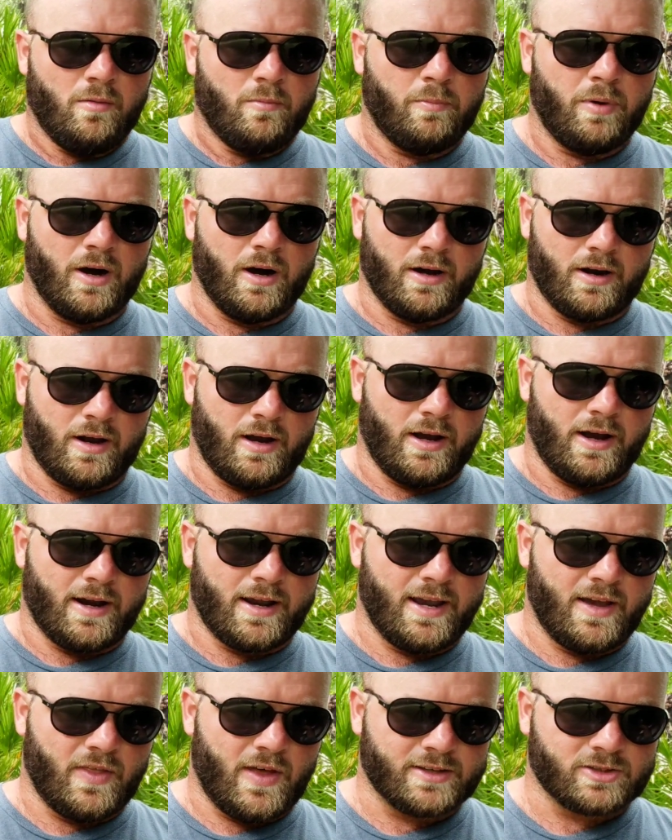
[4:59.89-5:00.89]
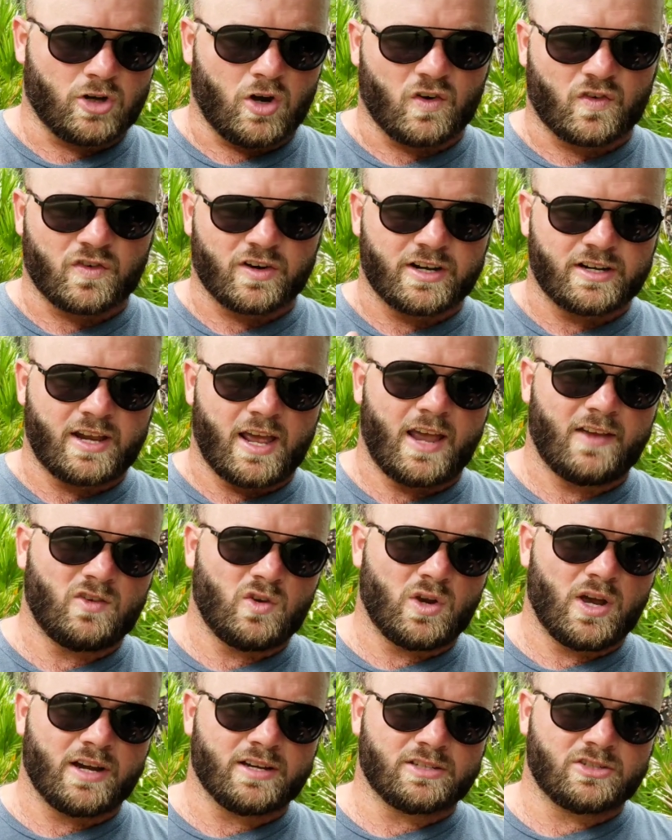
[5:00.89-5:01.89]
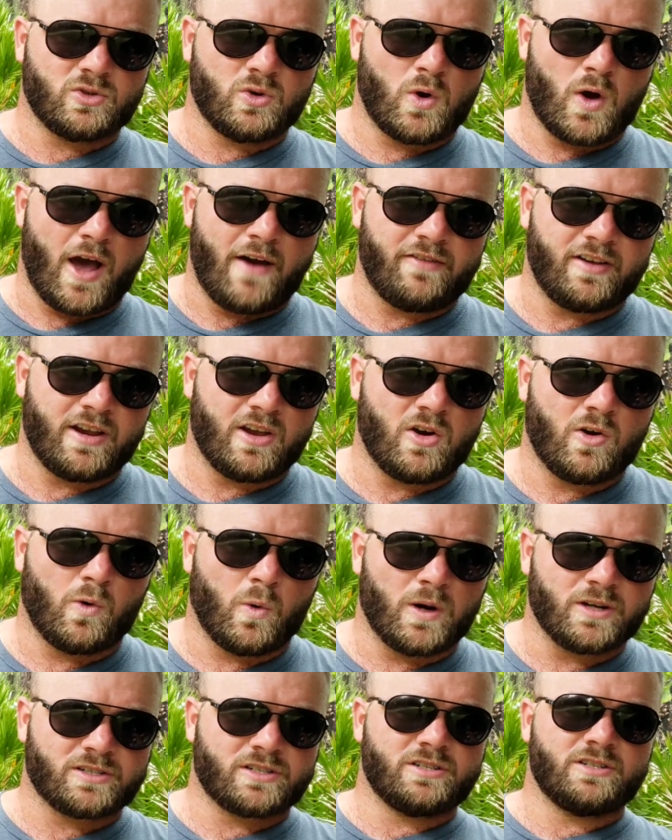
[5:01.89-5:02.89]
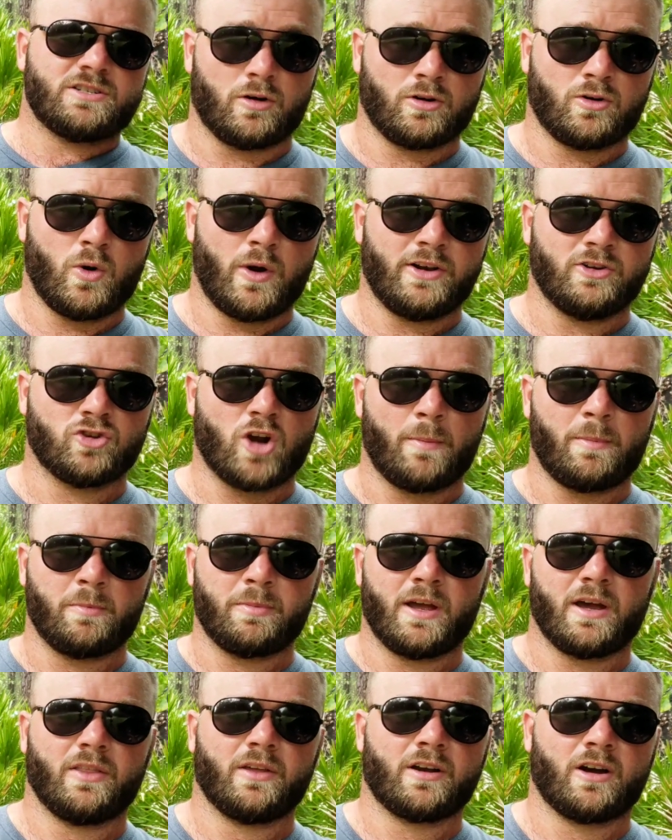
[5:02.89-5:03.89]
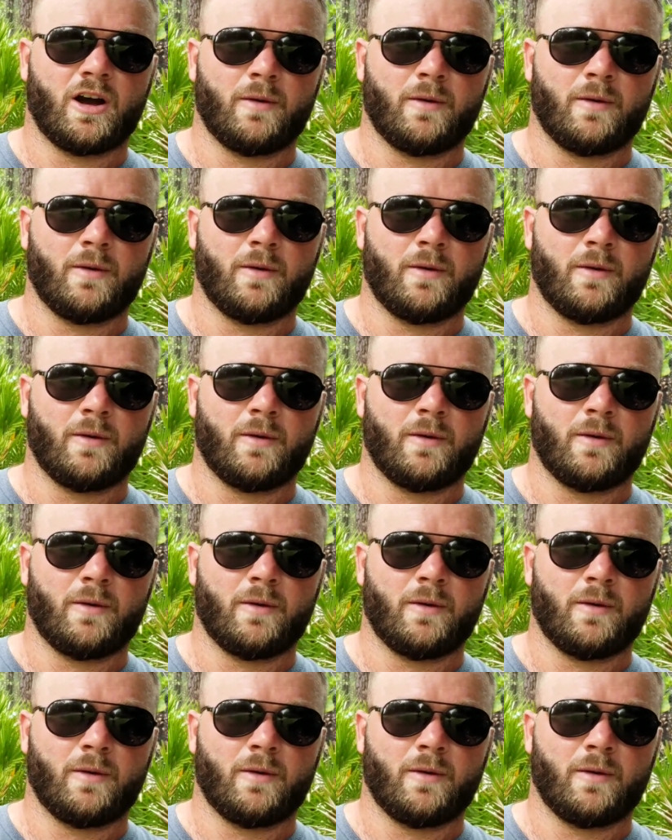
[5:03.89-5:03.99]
But again, that's all for today. If you guys do have any questions, go ahead and drop them down in the